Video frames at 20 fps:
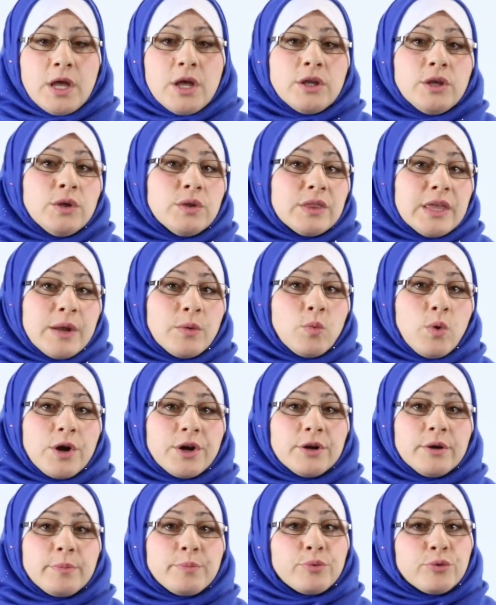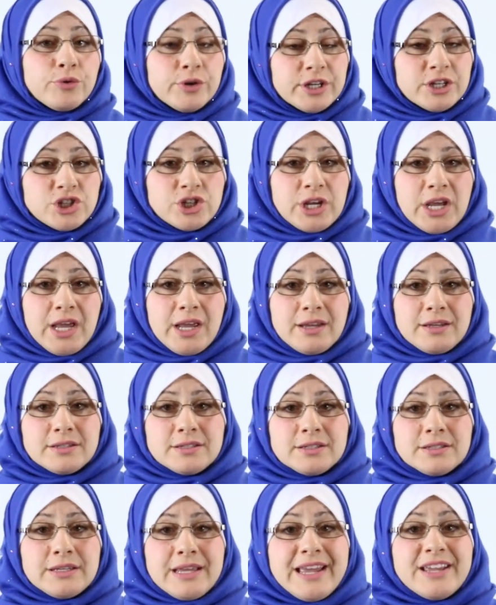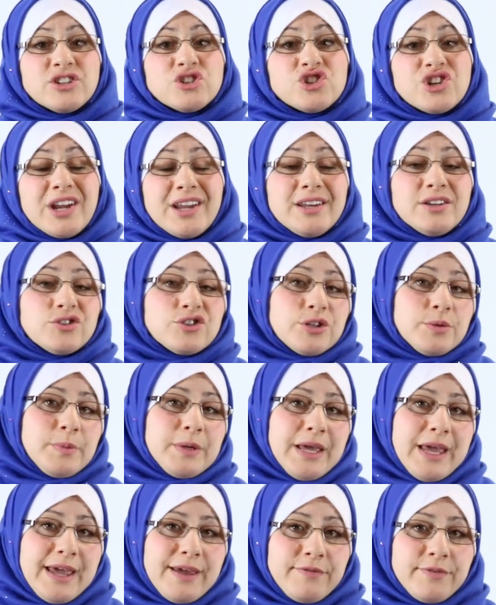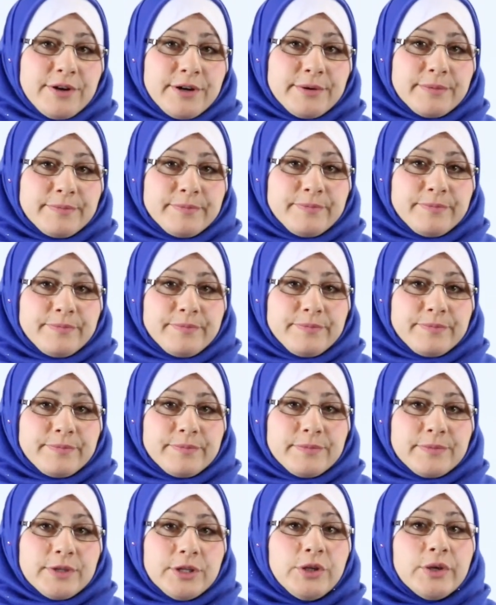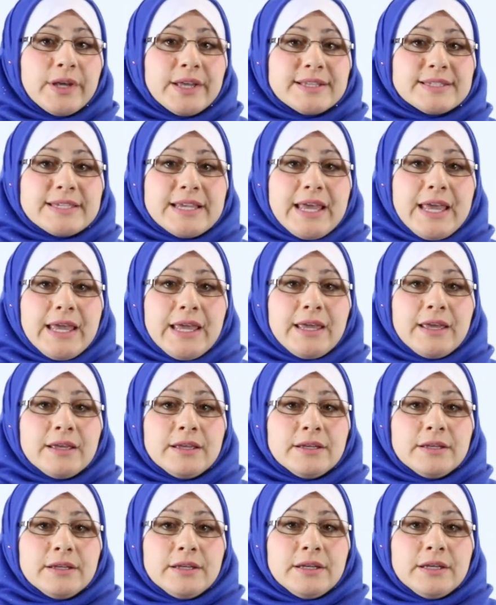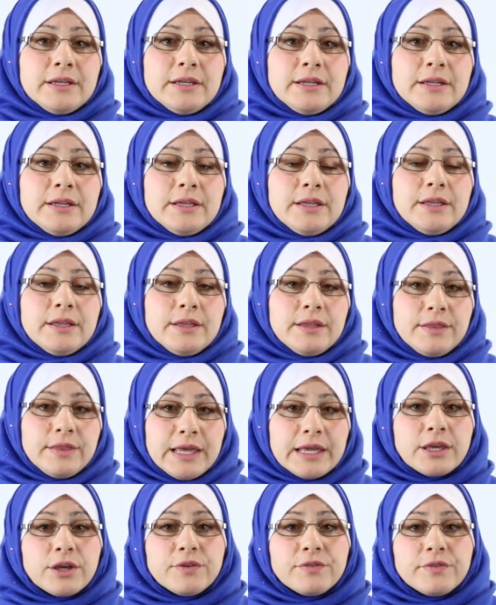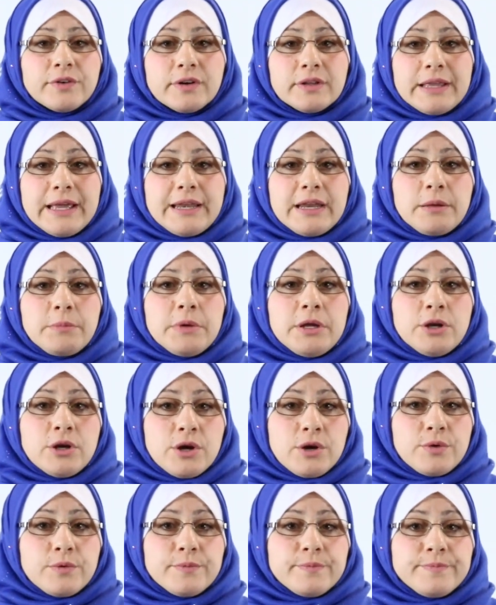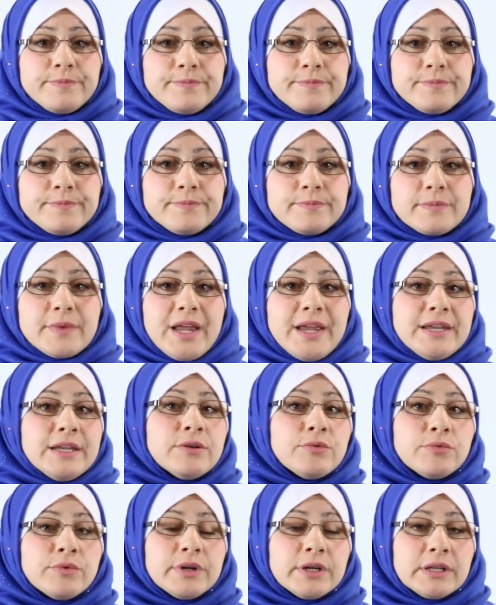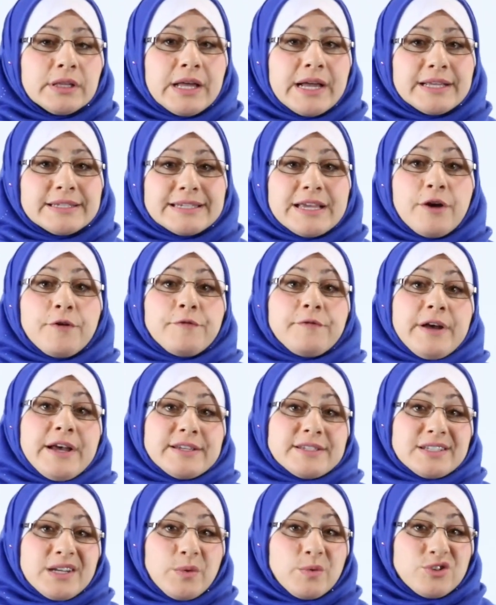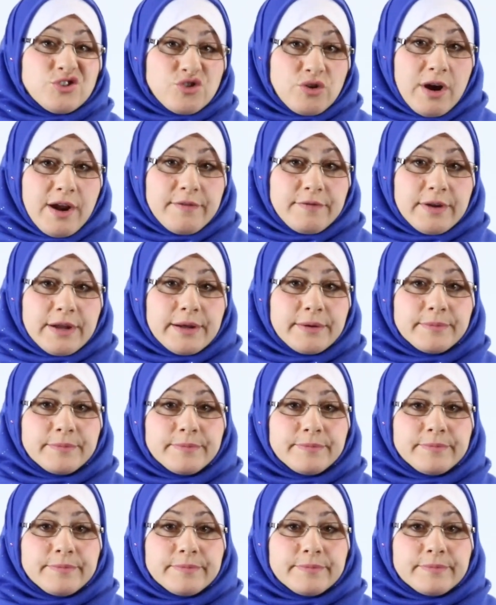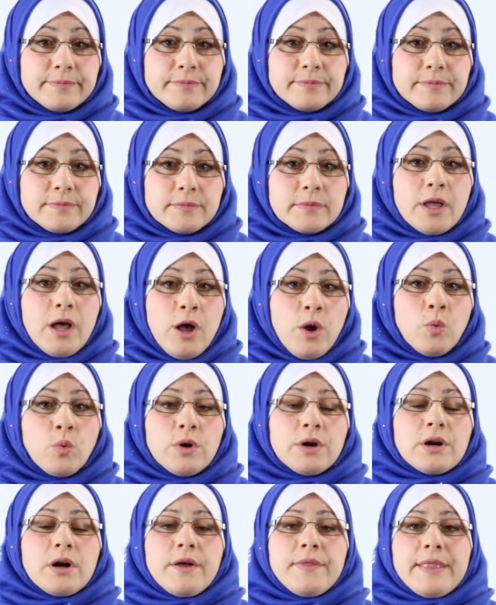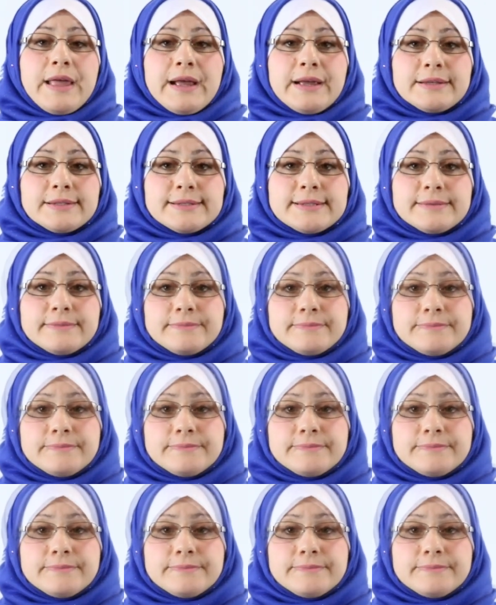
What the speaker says: You then want to appreciate and change the behavior. You can say, "Thank you for letting me know. I didn't realize how fast I was driving. I'll work on that."